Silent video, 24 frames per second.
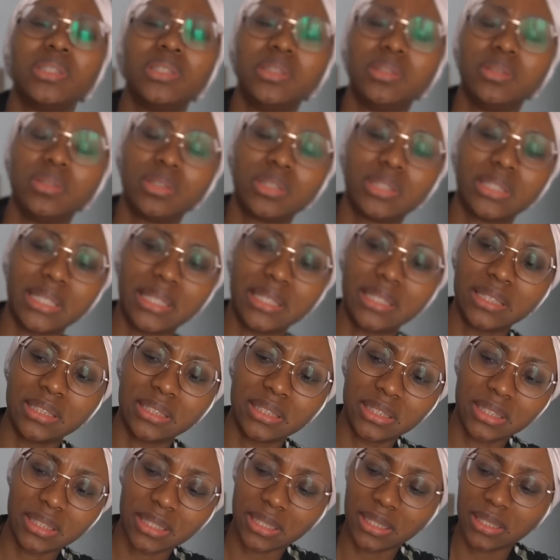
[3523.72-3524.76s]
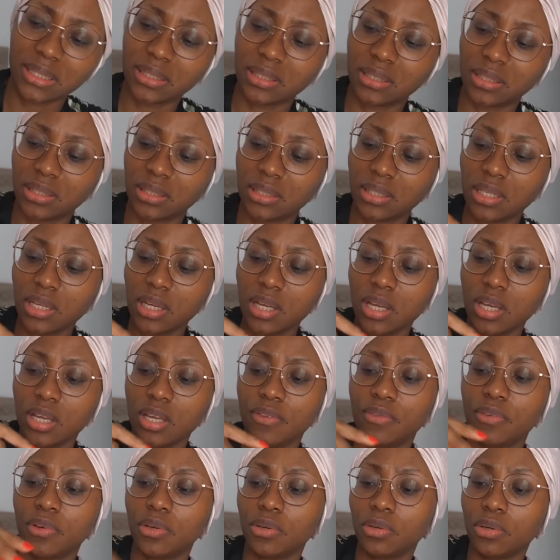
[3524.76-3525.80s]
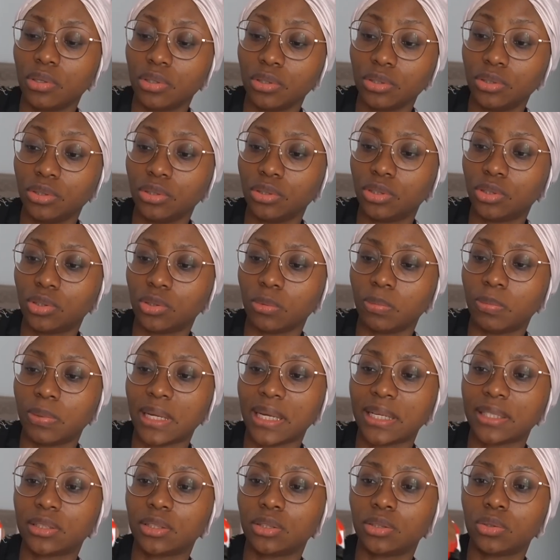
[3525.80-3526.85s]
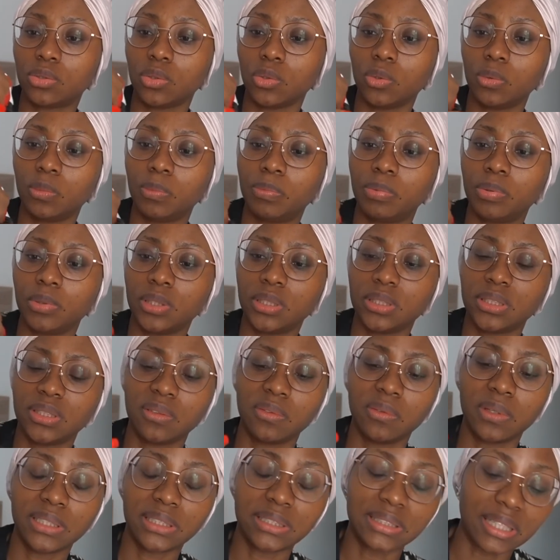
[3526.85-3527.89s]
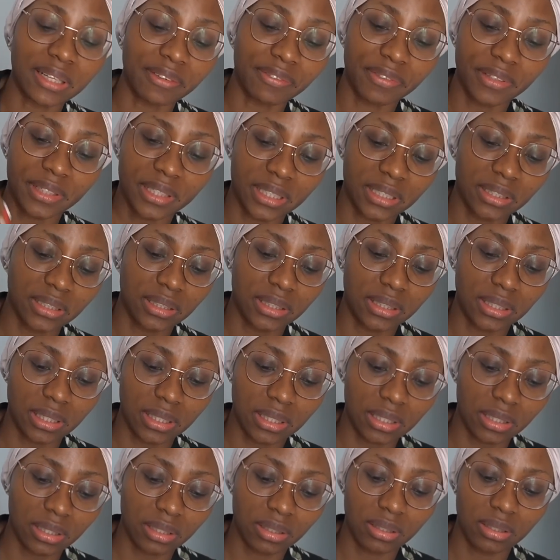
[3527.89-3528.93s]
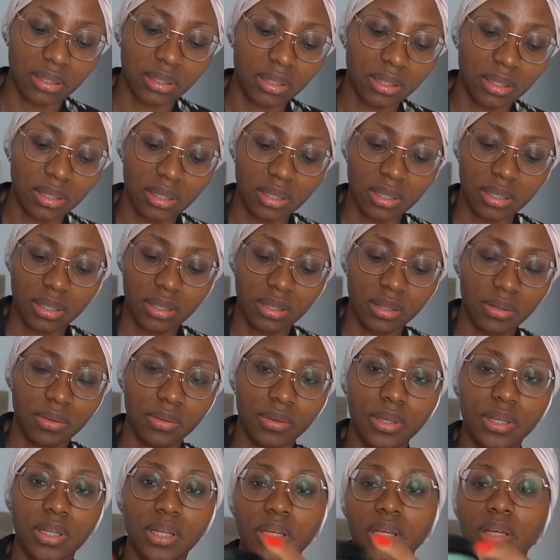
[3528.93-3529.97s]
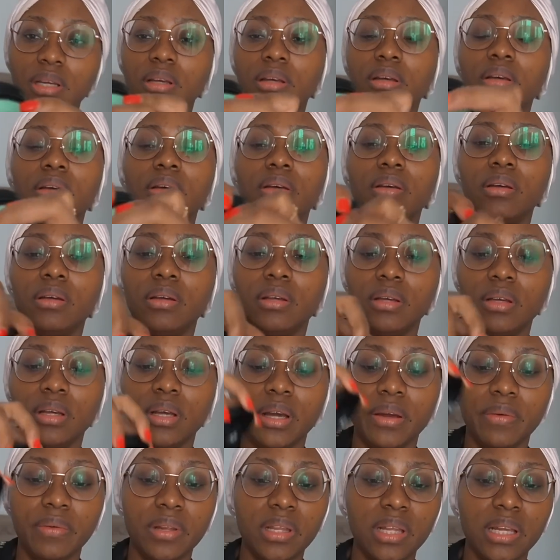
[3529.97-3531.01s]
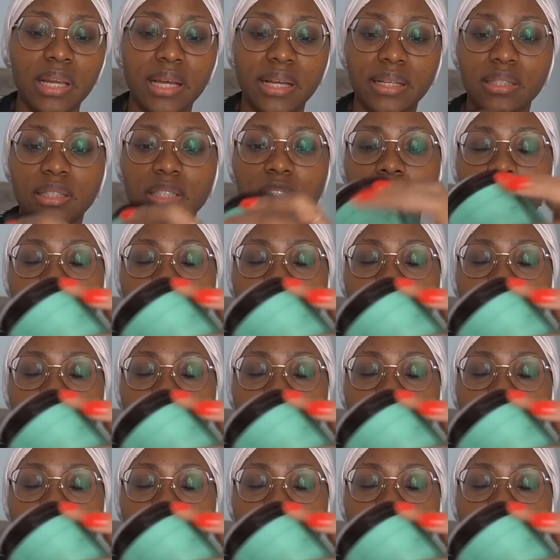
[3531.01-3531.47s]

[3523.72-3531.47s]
it looks like inside. if you're not used to black soap. It's a West African thing. Okay, I really like this